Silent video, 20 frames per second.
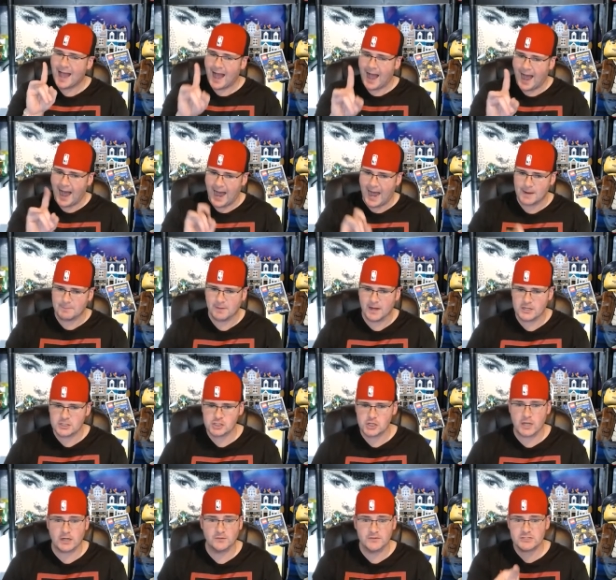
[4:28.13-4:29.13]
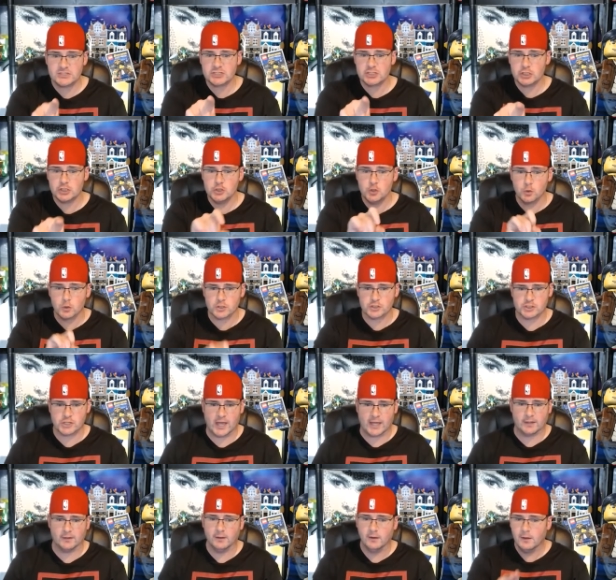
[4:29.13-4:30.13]
on my channel. This is a newer
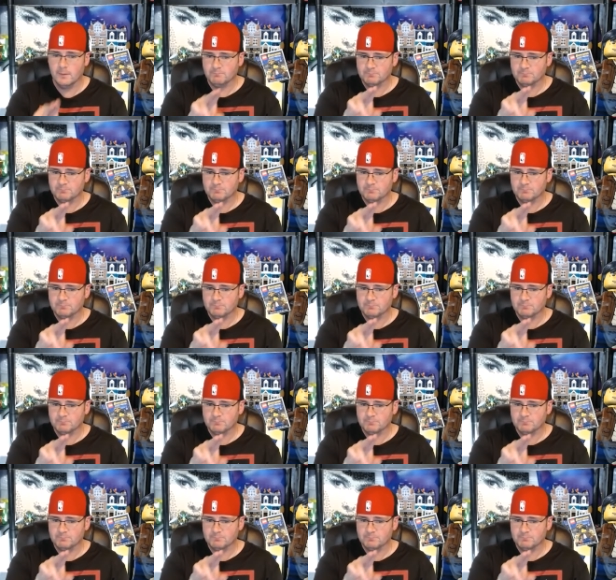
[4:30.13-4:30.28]
channel.